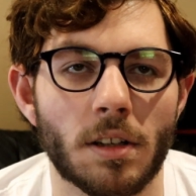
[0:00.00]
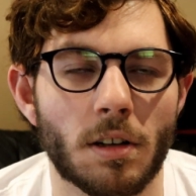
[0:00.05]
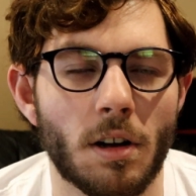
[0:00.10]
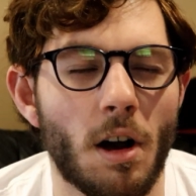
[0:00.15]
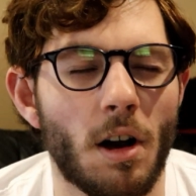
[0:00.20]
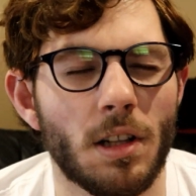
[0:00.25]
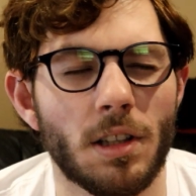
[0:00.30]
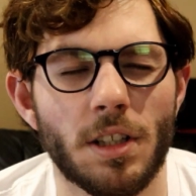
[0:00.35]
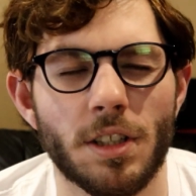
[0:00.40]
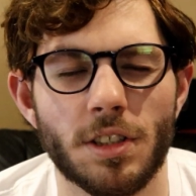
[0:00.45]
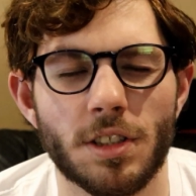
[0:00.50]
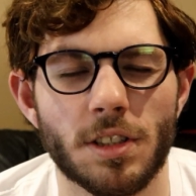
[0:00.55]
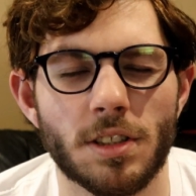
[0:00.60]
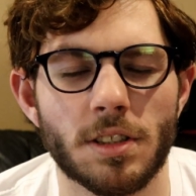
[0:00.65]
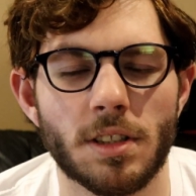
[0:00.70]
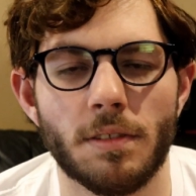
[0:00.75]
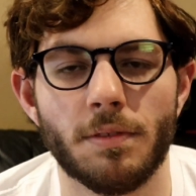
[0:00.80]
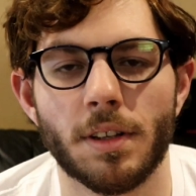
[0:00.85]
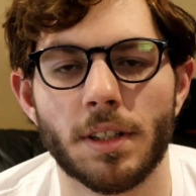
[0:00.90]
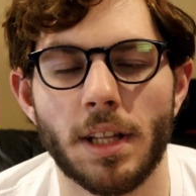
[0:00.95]
college and
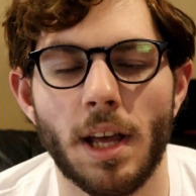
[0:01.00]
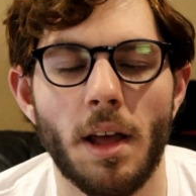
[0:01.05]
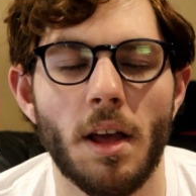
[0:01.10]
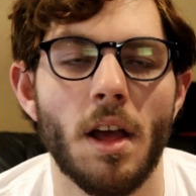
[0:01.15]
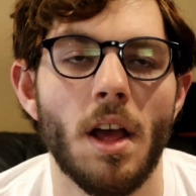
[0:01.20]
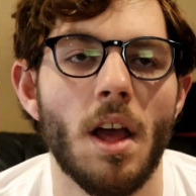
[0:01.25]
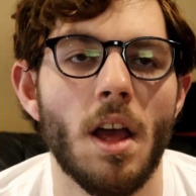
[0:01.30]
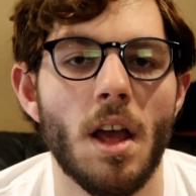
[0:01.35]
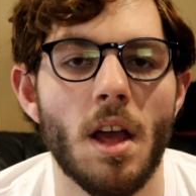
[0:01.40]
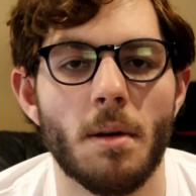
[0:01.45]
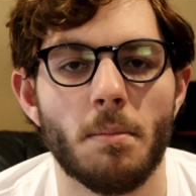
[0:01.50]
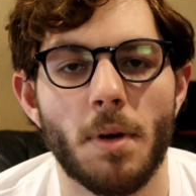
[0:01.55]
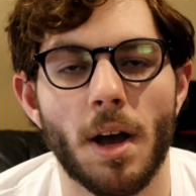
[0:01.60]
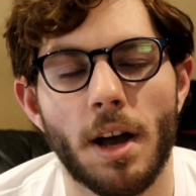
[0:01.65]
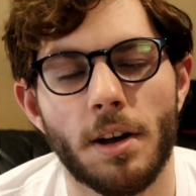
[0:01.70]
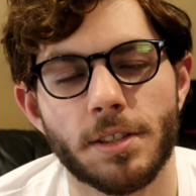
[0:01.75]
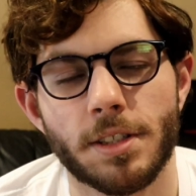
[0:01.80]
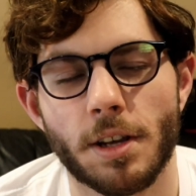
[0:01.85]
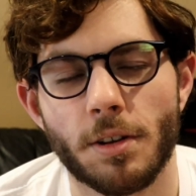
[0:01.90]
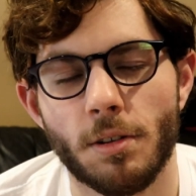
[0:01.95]
stuff like that. But
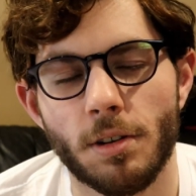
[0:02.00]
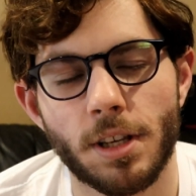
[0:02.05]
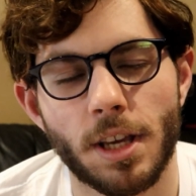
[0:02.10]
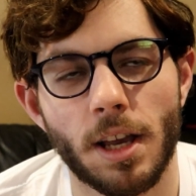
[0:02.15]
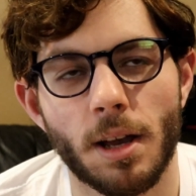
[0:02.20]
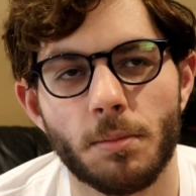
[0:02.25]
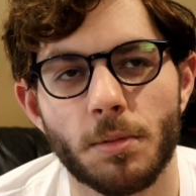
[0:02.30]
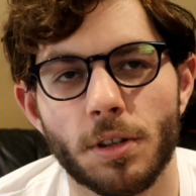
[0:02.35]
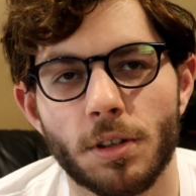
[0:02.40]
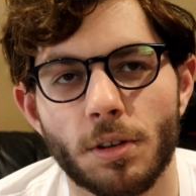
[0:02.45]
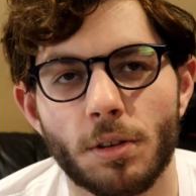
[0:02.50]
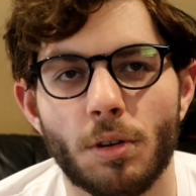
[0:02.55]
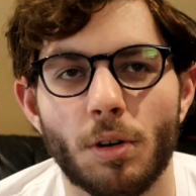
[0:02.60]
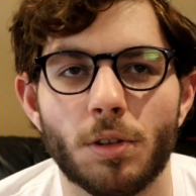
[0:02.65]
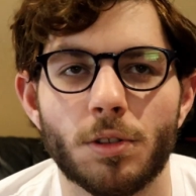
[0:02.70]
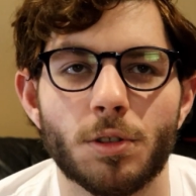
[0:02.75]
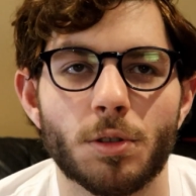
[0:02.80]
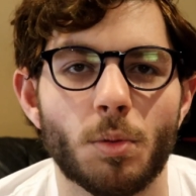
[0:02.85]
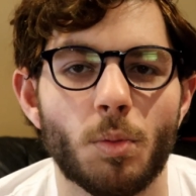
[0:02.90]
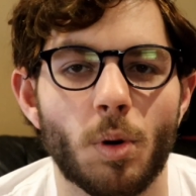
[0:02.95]
I was like, okay, I'm gonna
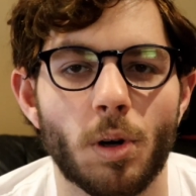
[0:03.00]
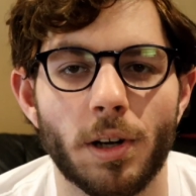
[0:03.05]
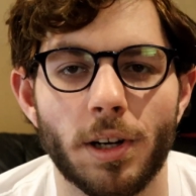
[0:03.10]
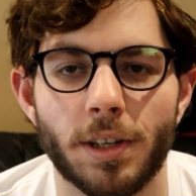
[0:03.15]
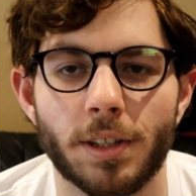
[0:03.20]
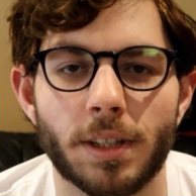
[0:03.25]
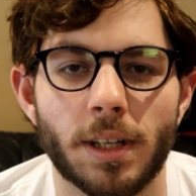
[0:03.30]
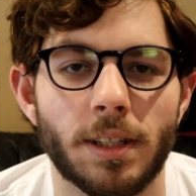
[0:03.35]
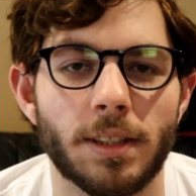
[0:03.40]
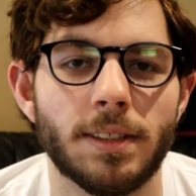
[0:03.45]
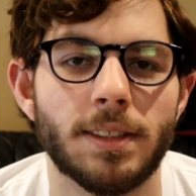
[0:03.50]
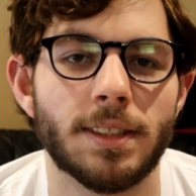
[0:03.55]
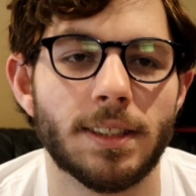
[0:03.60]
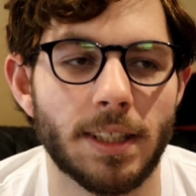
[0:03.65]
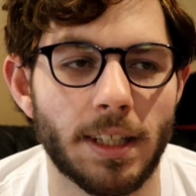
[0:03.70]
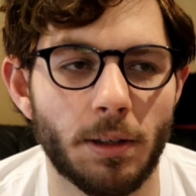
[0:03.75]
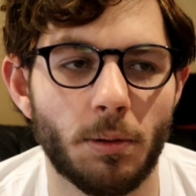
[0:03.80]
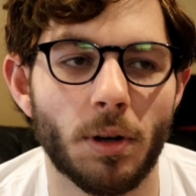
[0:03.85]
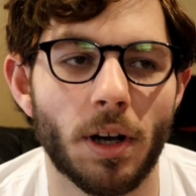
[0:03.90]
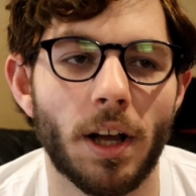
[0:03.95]
go to work and
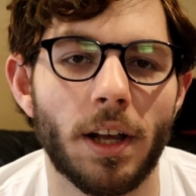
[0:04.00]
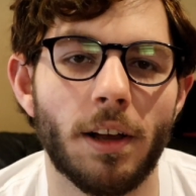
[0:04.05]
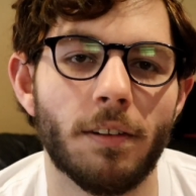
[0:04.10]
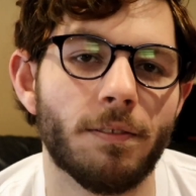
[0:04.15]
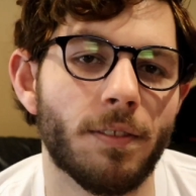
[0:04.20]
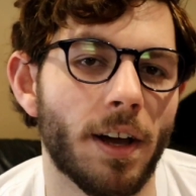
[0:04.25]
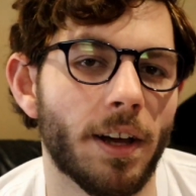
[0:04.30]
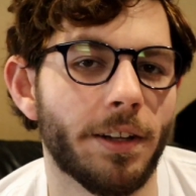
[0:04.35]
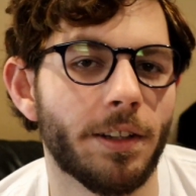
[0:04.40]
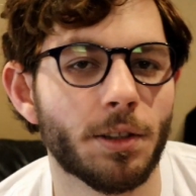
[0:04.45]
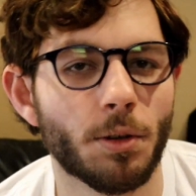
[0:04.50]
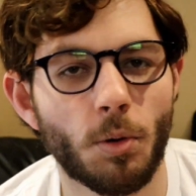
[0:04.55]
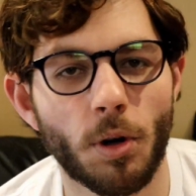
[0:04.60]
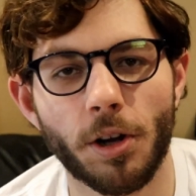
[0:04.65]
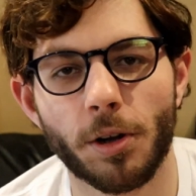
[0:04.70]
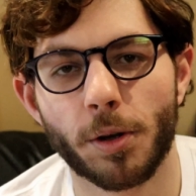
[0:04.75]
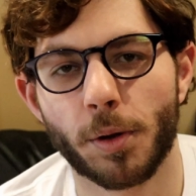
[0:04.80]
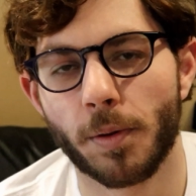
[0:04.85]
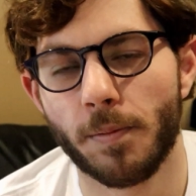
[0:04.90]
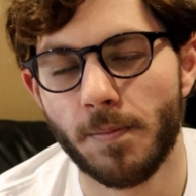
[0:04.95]
see where I can find to
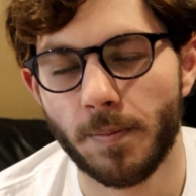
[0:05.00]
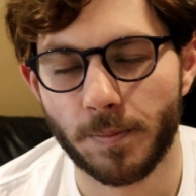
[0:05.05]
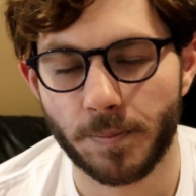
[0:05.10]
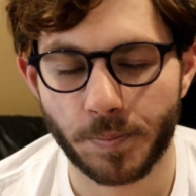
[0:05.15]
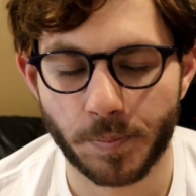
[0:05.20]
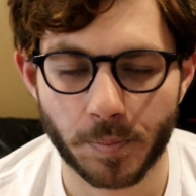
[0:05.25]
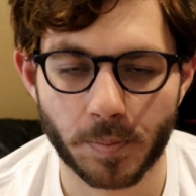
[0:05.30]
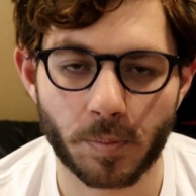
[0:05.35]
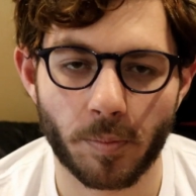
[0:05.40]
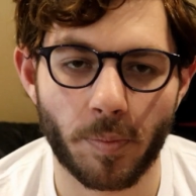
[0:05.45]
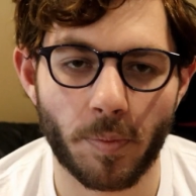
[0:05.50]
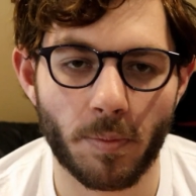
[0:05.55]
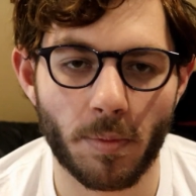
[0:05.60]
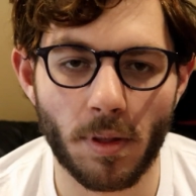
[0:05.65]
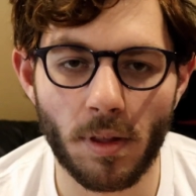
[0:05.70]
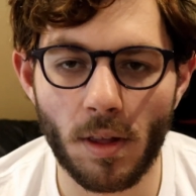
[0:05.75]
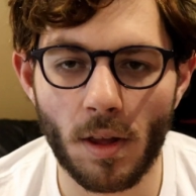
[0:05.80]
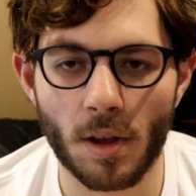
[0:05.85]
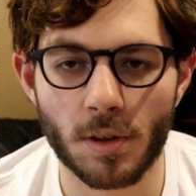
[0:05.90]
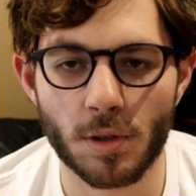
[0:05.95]
work.
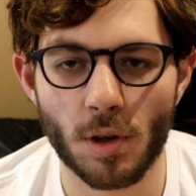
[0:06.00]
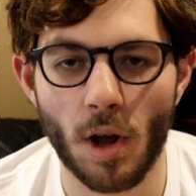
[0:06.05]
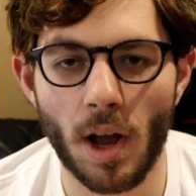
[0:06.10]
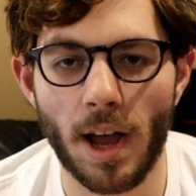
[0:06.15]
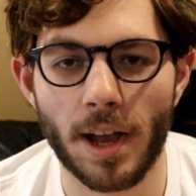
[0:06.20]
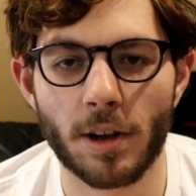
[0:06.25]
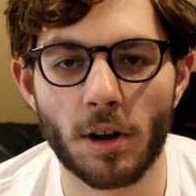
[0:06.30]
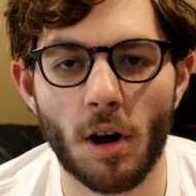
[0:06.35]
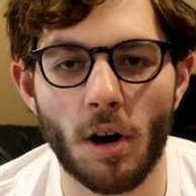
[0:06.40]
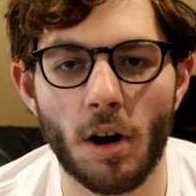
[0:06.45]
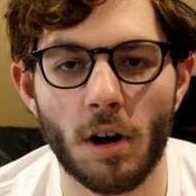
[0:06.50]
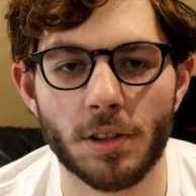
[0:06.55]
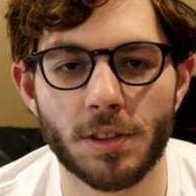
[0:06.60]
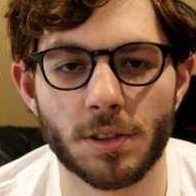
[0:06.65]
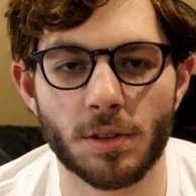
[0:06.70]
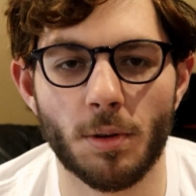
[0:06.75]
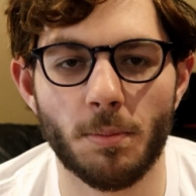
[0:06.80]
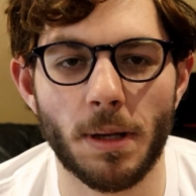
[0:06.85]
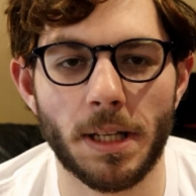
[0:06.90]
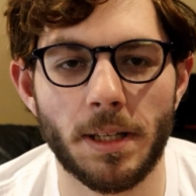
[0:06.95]
So I called
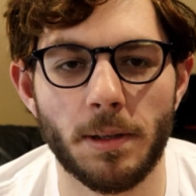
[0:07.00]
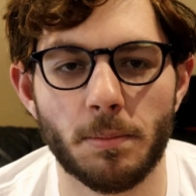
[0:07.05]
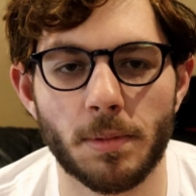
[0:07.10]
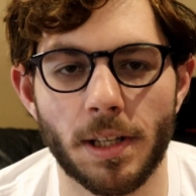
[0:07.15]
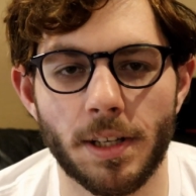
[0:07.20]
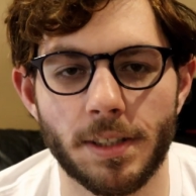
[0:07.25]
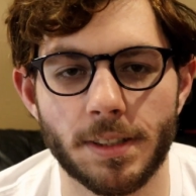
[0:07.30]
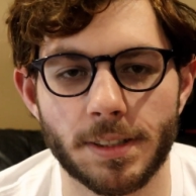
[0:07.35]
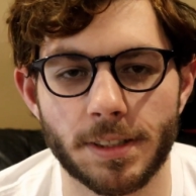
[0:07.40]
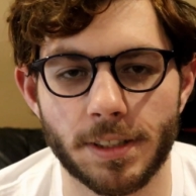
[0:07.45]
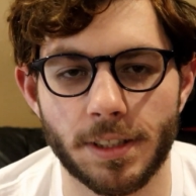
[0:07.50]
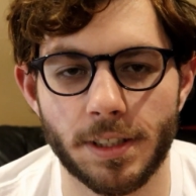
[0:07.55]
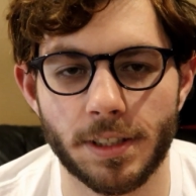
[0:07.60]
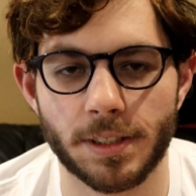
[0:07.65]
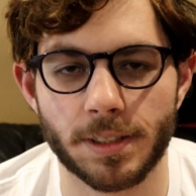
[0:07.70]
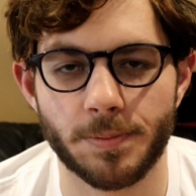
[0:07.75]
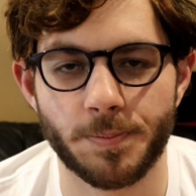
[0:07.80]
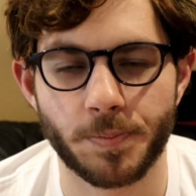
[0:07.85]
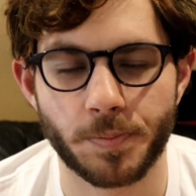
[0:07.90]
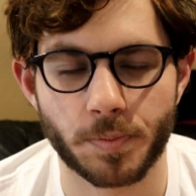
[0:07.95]
so many
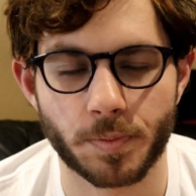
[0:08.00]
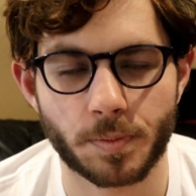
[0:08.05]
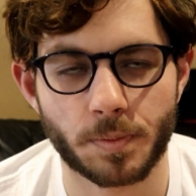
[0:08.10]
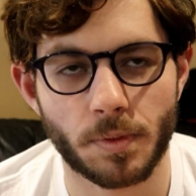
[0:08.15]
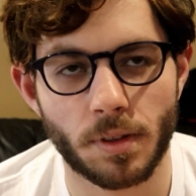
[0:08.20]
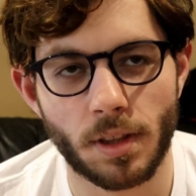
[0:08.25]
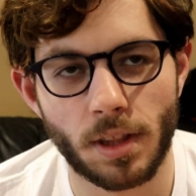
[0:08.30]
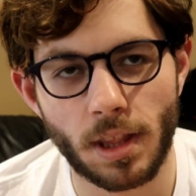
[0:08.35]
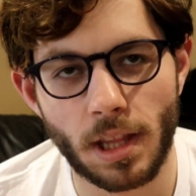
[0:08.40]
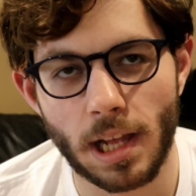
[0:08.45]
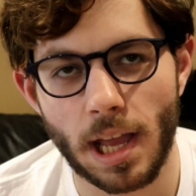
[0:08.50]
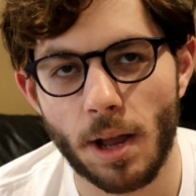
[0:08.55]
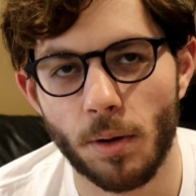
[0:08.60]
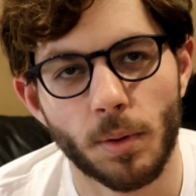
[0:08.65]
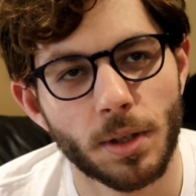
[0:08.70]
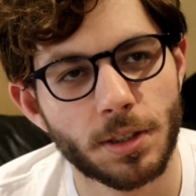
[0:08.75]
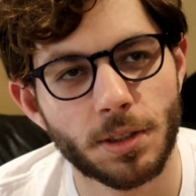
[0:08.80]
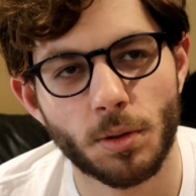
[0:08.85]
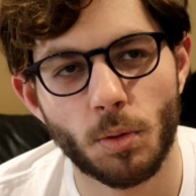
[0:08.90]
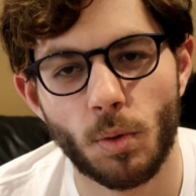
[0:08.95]
places. I
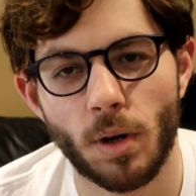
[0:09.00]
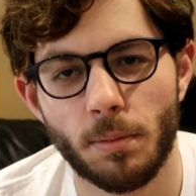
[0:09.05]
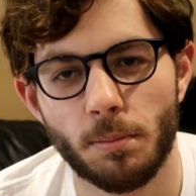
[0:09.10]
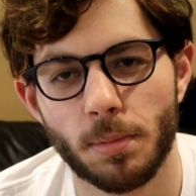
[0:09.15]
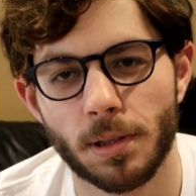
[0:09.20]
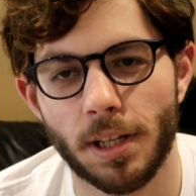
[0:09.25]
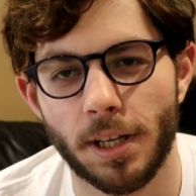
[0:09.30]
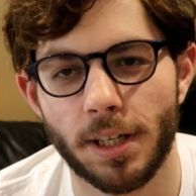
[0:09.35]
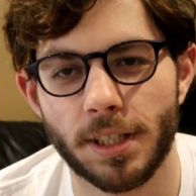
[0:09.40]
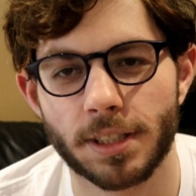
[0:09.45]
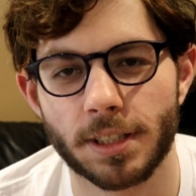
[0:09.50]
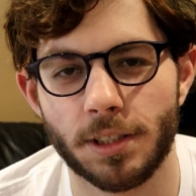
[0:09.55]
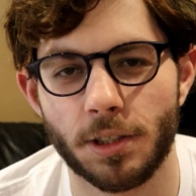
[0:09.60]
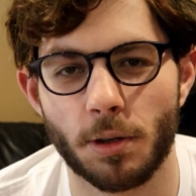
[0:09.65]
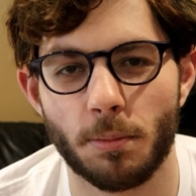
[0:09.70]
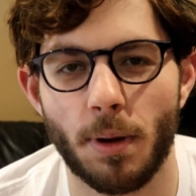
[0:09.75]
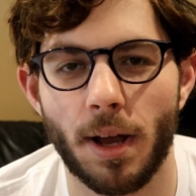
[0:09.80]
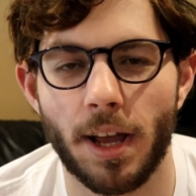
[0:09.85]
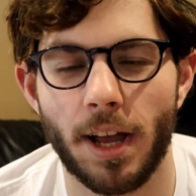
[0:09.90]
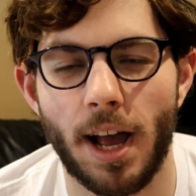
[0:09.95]
went to one place
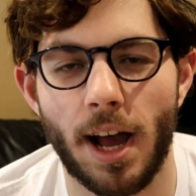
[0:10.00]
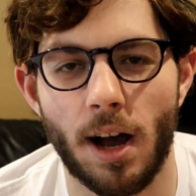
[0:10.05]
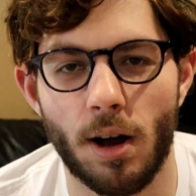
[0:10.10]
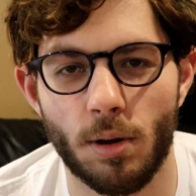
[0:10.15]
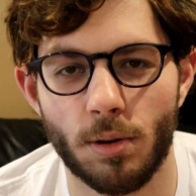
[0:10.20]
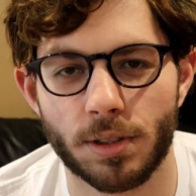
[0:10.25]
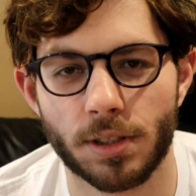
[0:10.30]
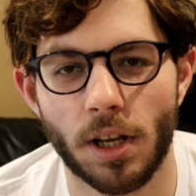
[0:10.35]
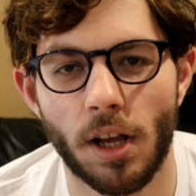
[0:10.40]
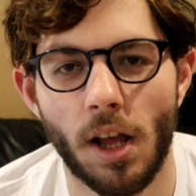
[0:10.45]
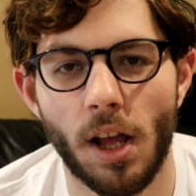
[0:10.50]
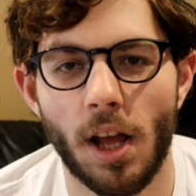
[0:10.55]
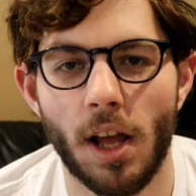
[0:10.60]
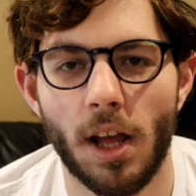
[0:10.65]
near my house